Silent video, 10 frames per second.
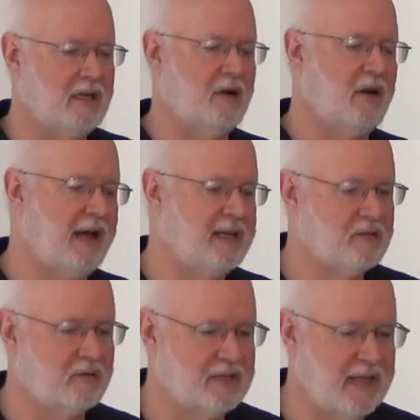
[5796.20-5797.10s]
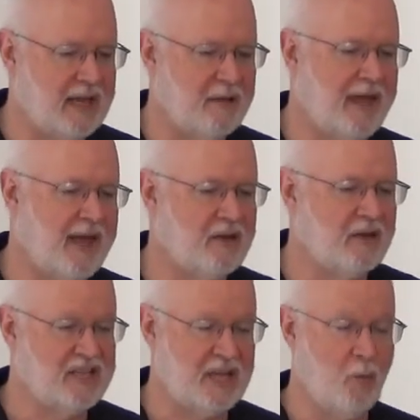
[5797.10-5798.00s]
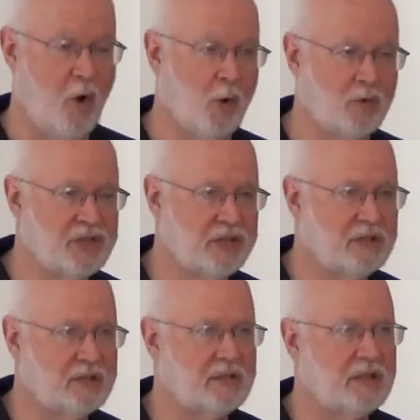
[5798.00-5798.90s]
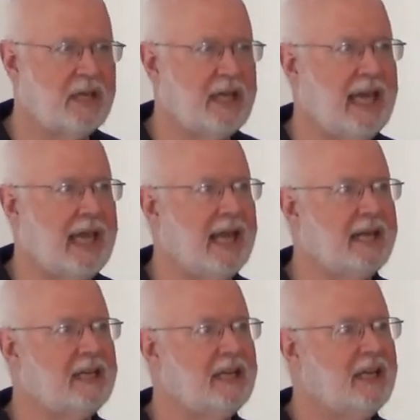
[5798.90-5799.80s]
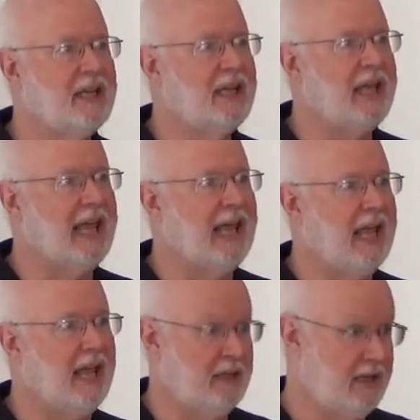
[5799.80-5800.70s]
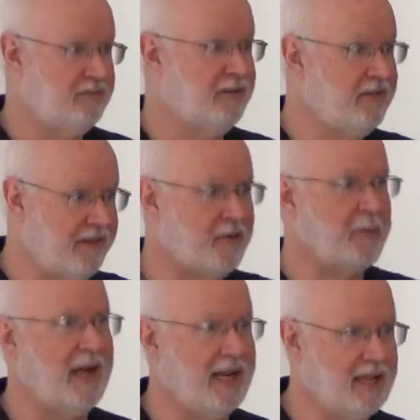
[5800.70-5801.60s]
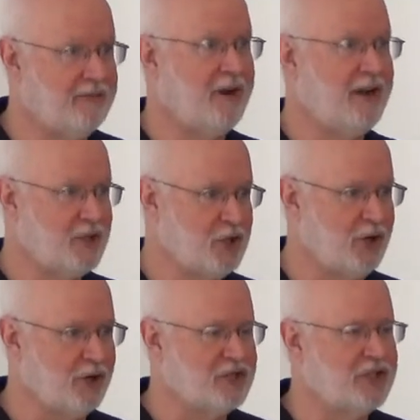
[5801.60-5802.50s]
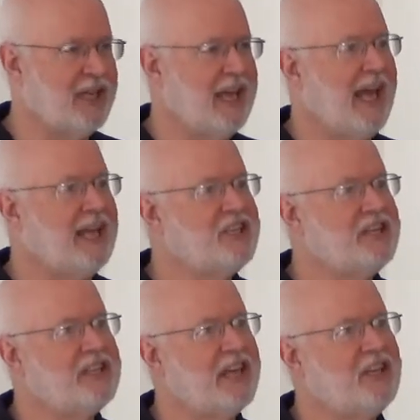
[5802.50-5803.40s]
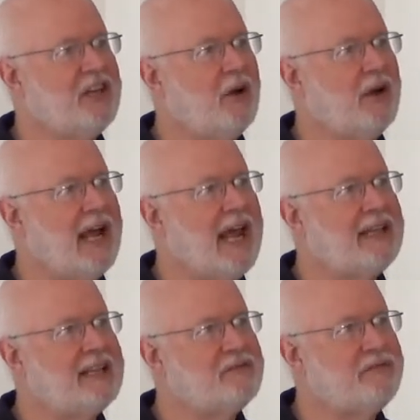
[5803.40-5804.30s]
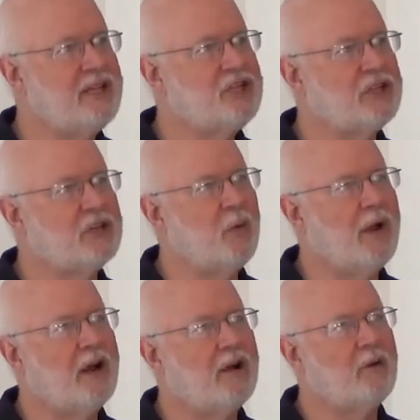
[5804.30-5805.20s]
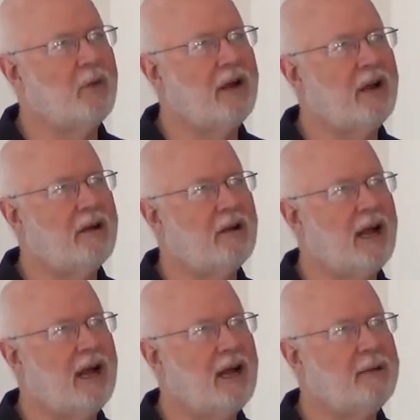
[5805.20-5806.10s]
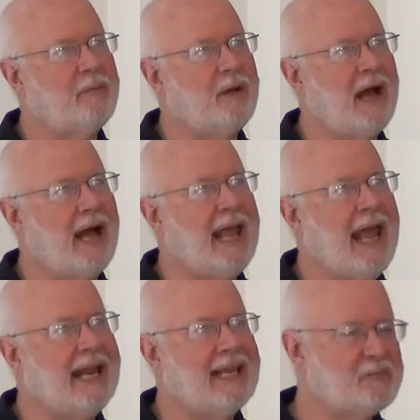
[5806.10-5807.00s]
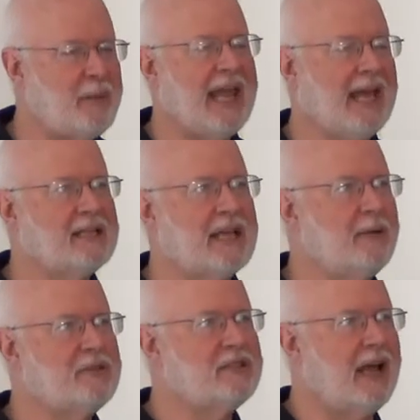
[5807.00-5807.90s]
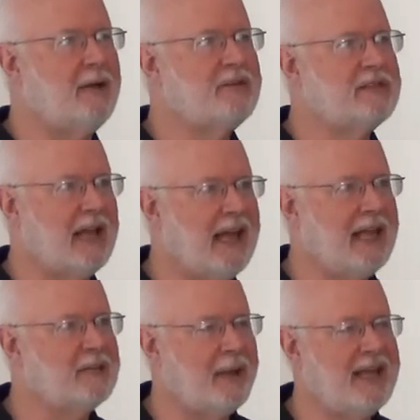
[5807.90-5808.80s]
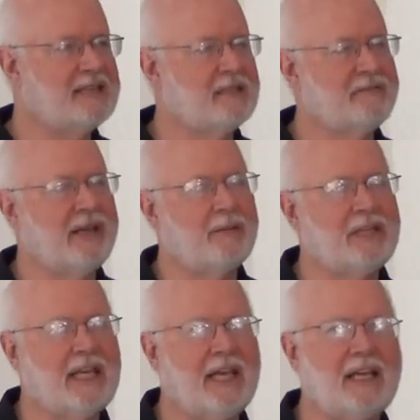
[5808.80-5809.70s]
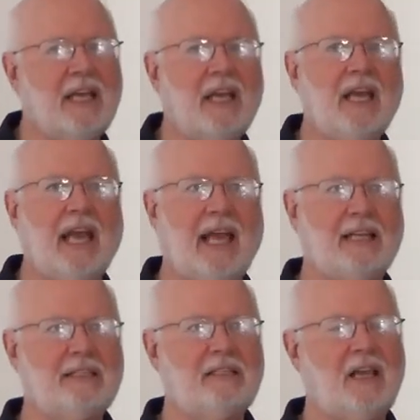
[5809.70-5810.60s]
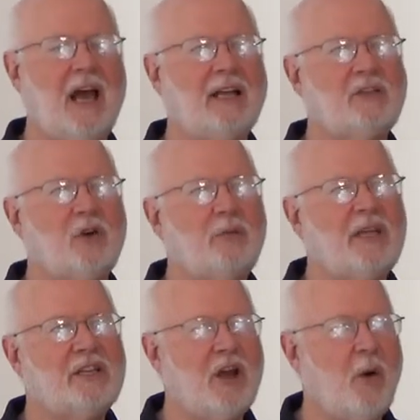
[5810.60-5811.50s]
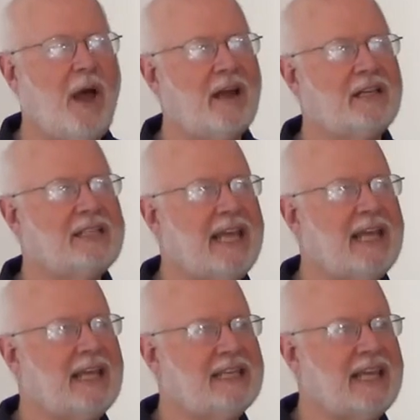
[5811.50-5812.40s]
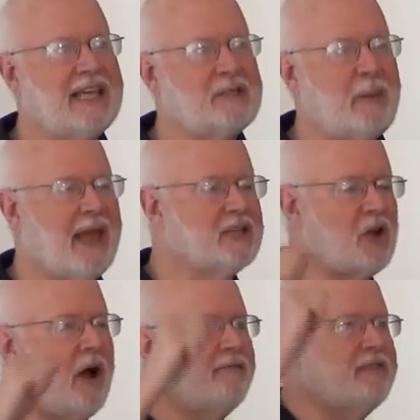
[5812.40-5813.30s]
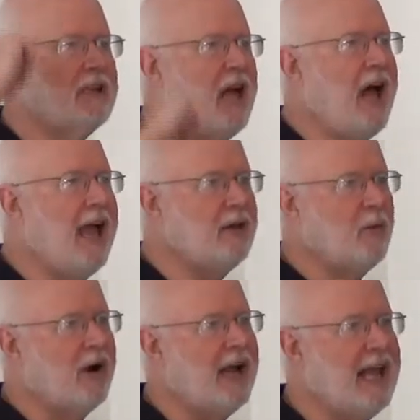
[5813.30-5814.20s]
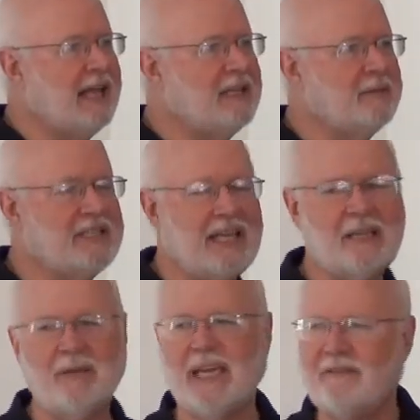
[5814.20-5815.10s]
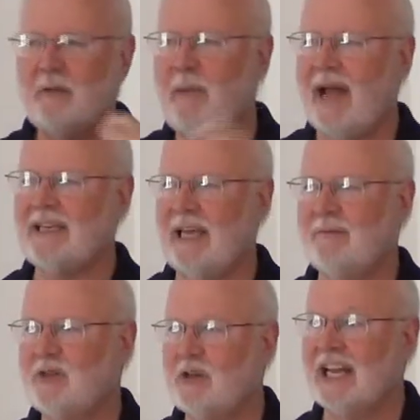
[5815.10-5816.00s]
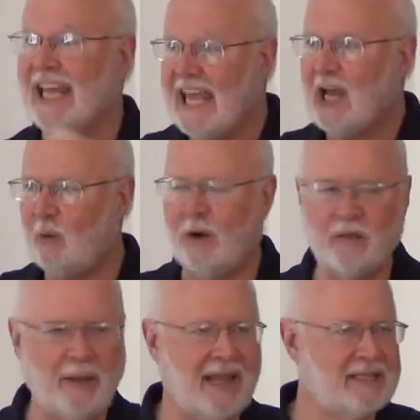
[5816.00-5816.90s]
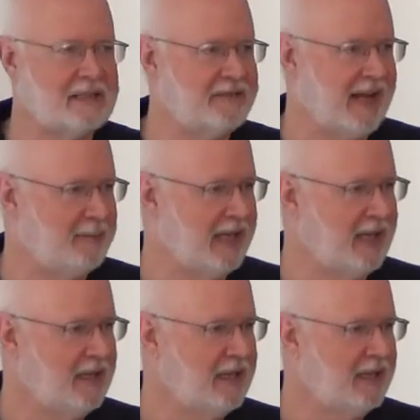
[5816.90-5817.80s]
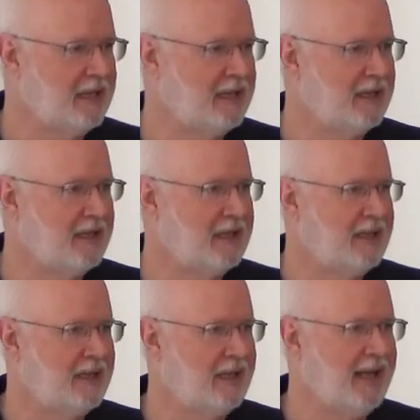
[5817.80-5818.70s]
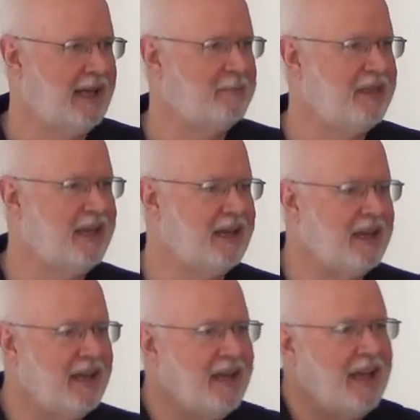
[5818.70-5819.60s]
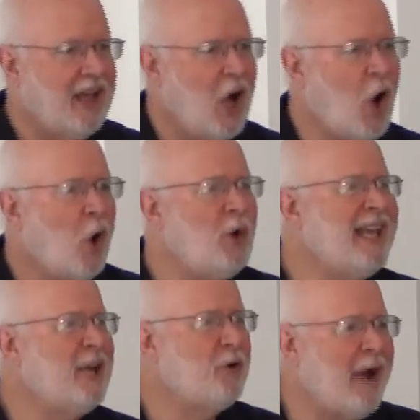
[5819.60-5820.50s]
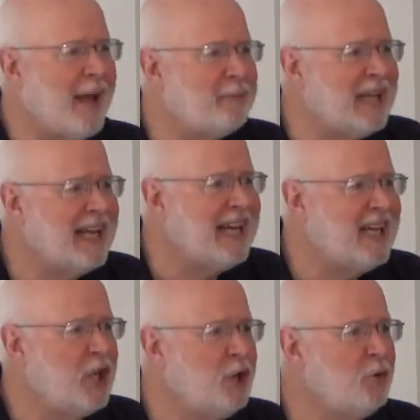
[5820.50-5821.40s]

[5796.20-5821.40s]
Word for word: you know, I sort of take command because he won't, and in front of, in front of everybody, in the front of the church. And she said, you know, and I had this vision where where um, I had his pants. I was I was I had the pants of the family, and and God told me to go out and take take his pants off the line where I had them and take them and give them back to him so that he could wear the pants of the family. And I'm thinking, holy crap, lady, do